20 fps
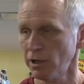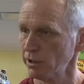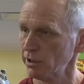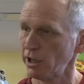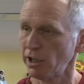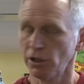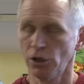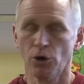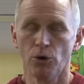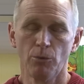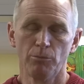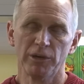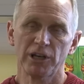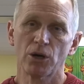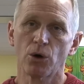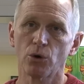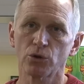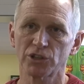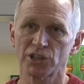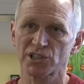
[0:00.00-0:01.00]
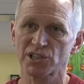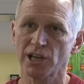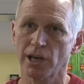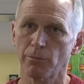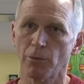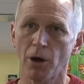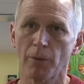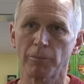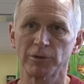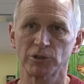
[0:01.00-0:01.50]
that lo and behold, the
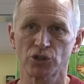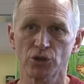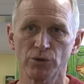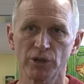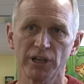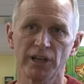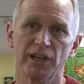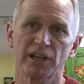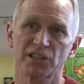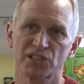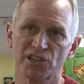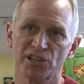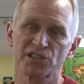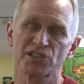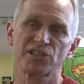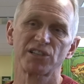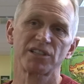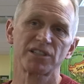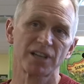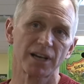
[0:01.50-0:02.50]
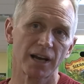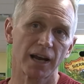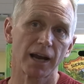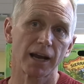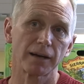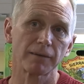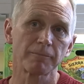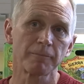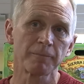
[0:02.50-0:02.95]
same opportunity existed today.